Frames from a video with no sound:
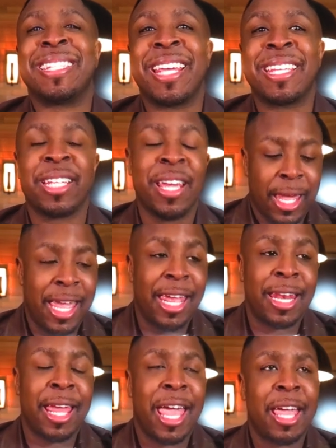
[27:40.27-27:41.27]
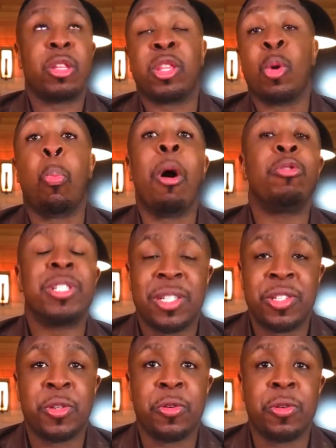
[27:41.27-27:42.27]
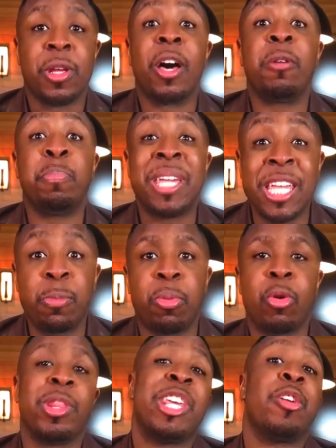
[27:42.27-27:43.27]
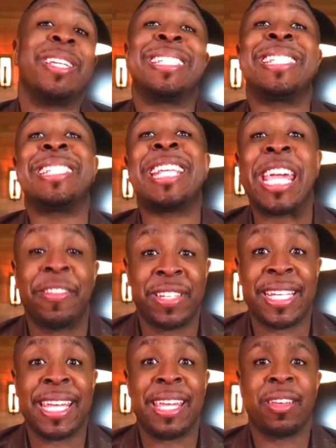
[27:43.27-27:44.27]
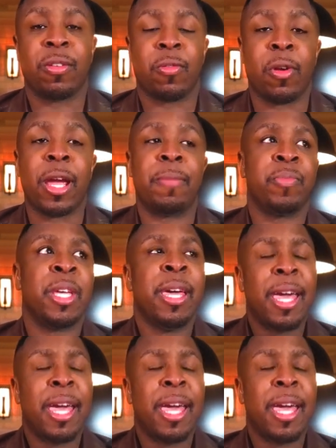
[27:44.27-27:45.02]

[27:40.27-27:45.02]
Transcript: It says, in the multitude of people, there is safety, right?